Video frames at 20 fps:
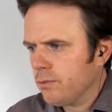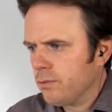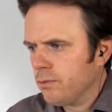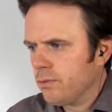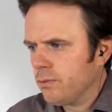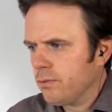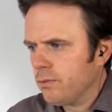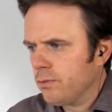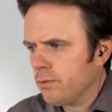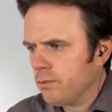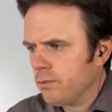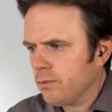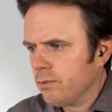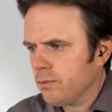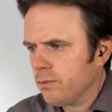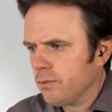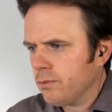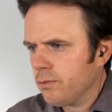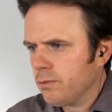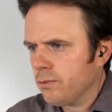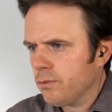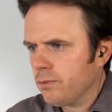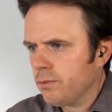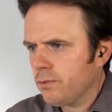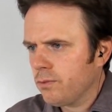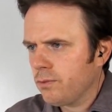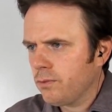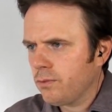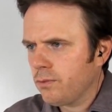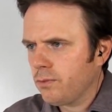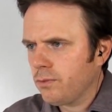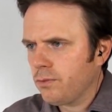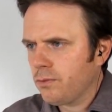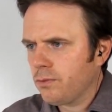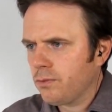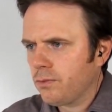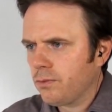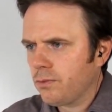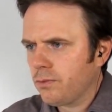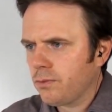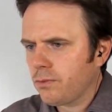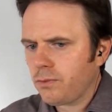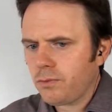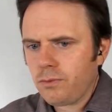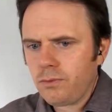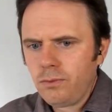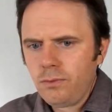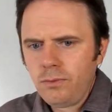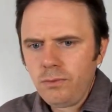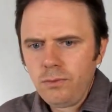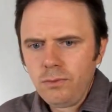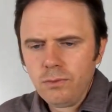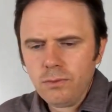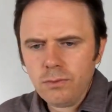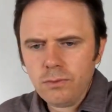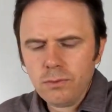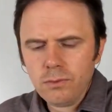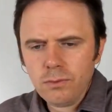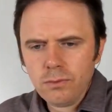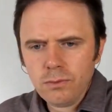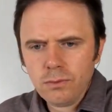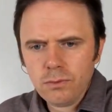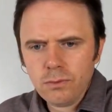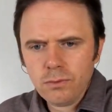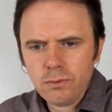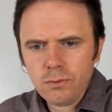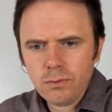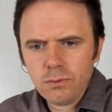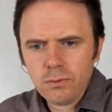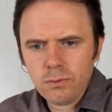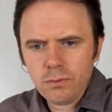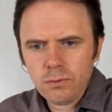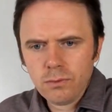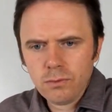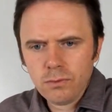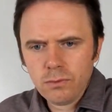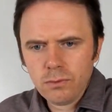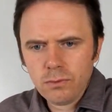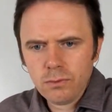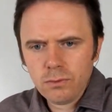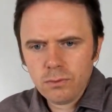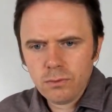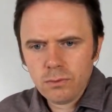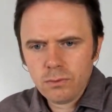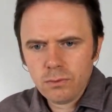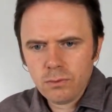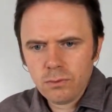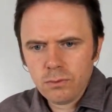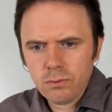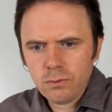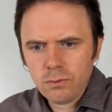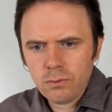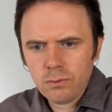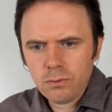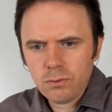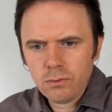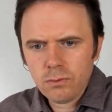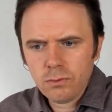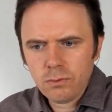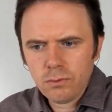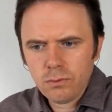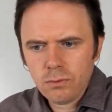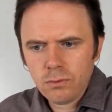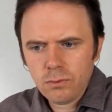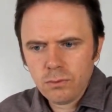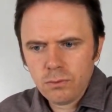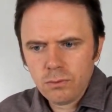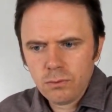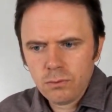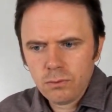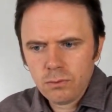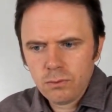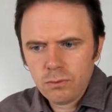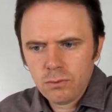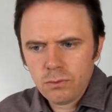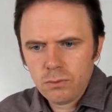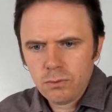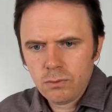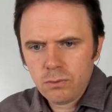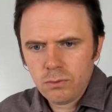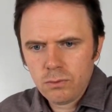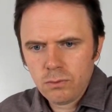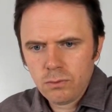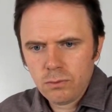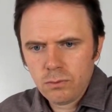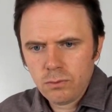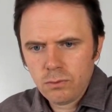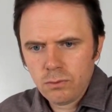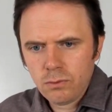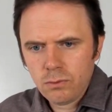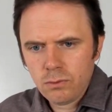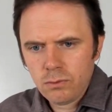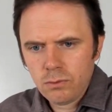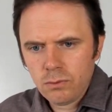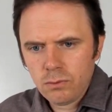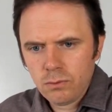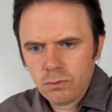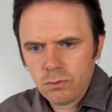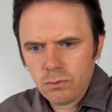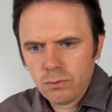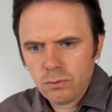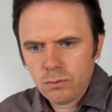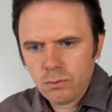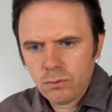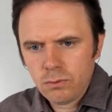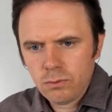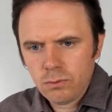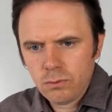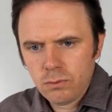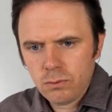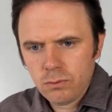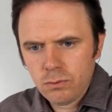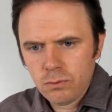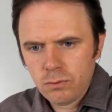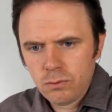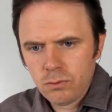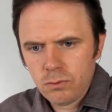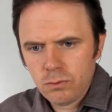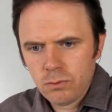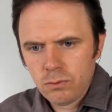[no speech]